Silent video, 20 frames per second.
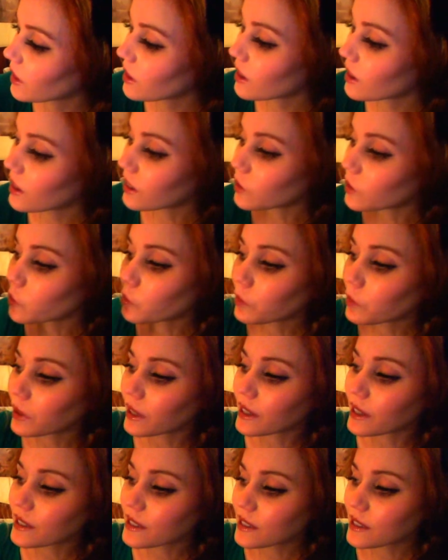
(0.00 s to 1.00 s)
You
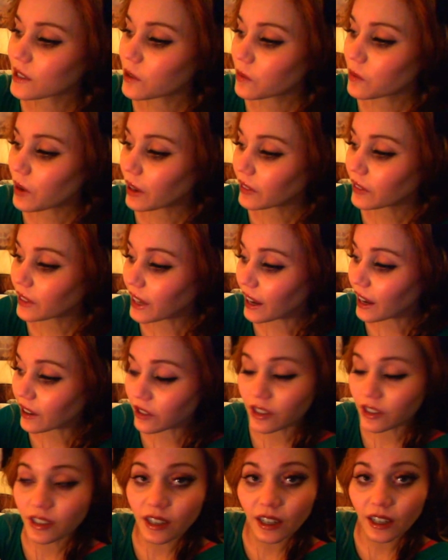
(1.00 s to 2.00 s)
place it around the
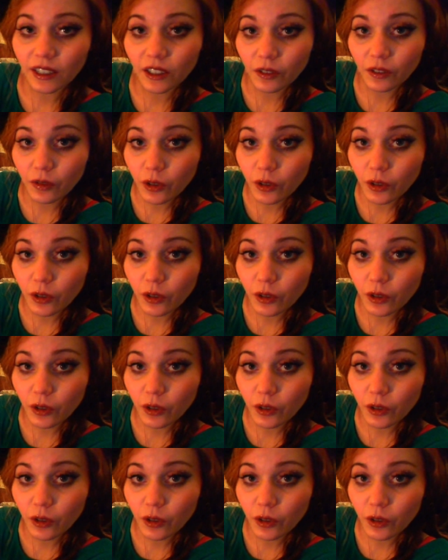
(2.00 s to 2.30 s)
outside of your